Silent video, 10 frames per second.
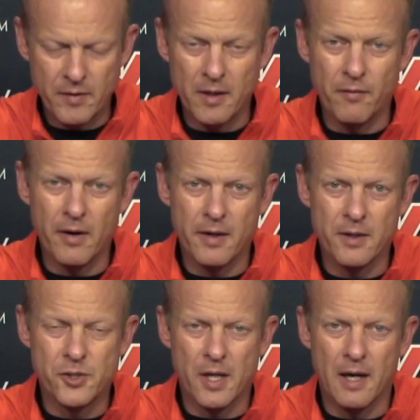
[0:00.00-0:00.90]
done a very
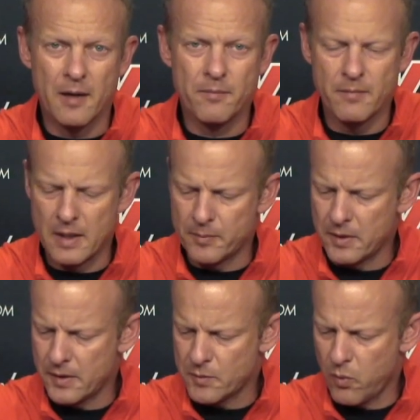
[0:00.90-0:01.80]
good job up to
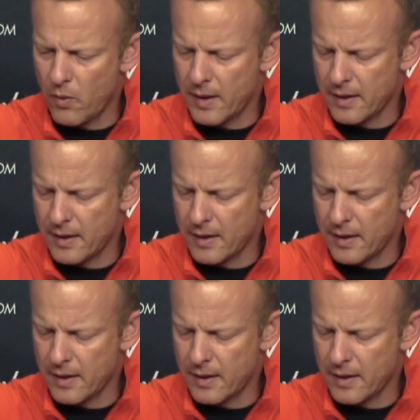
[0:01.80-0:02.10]
this point,